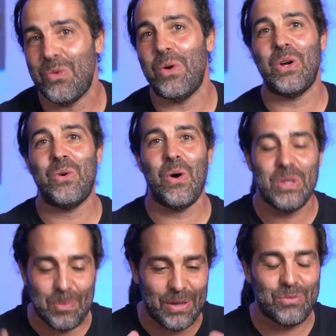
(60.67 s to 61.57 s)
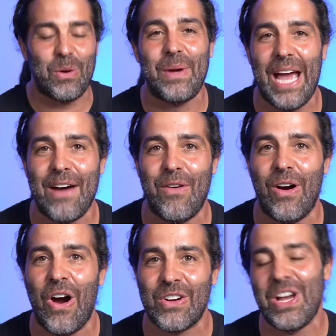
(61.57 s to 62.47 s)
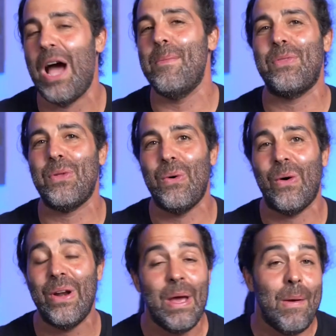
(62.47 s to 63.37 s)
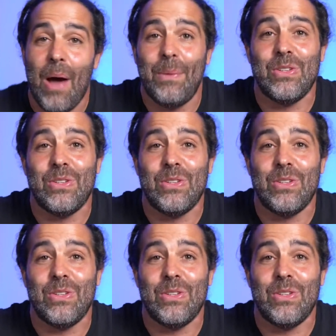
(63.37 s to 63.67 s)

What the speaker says: quote unquote, the place where we have our time with the Lord, and we